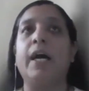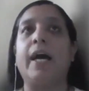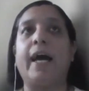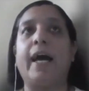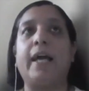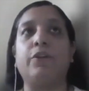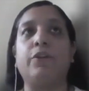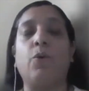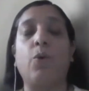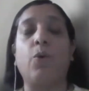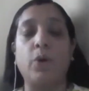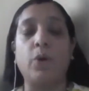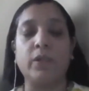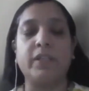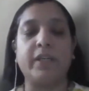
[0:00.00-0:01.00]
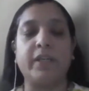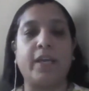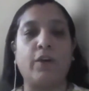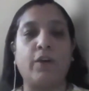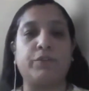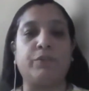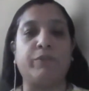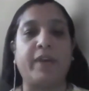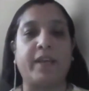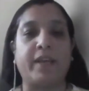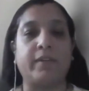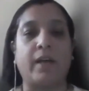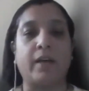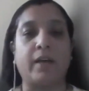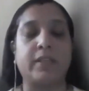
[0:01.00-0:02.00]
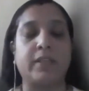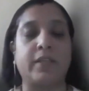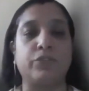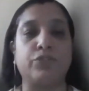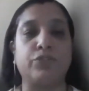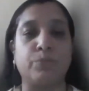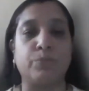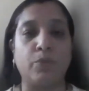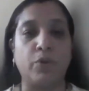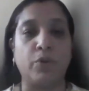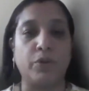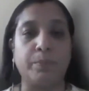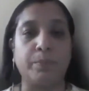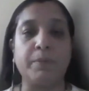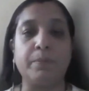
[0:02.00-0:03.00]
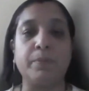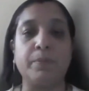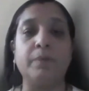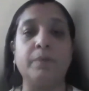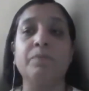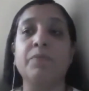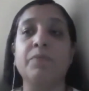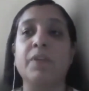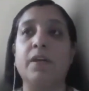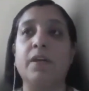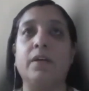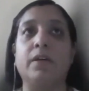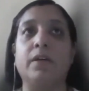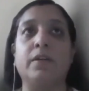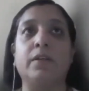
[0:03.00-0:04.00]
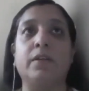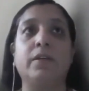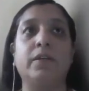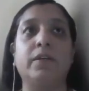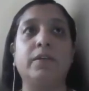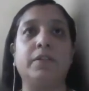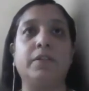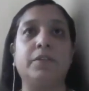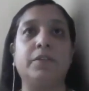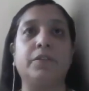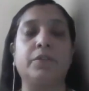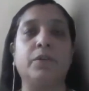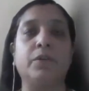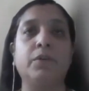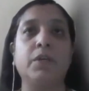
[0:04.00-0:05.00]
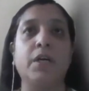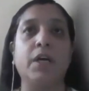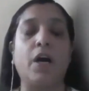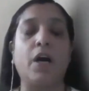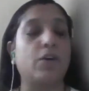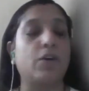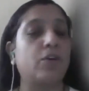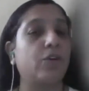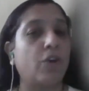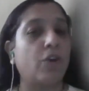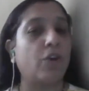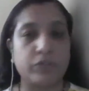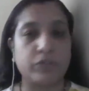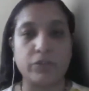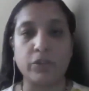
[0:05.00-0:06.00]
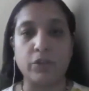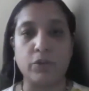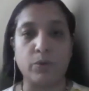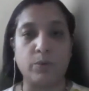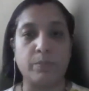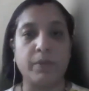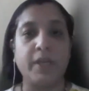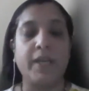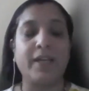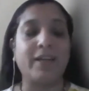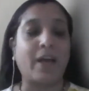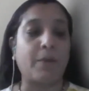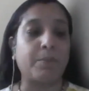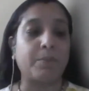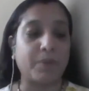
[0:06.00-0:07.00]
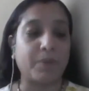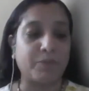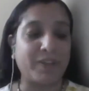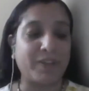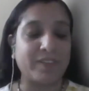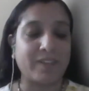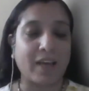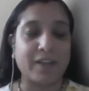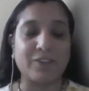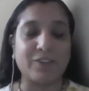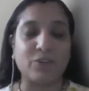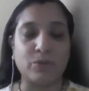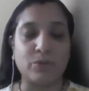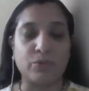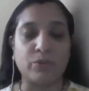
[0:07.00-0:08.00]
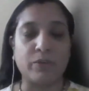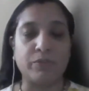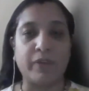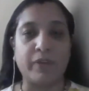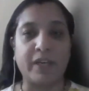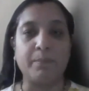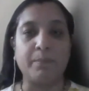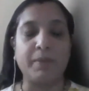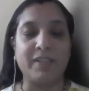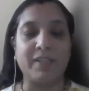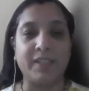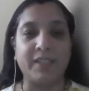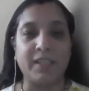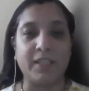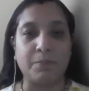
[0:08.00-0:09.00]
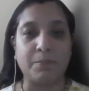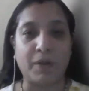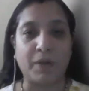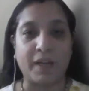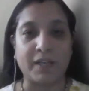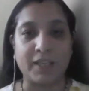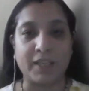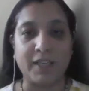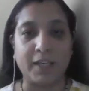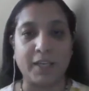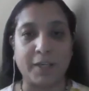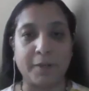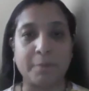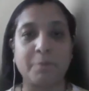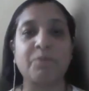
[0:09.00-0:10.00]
And on the day of the Vesak, that is tomorrow, people uh, you know across the globe. Now Vesak is also a very big deal in pranic healing,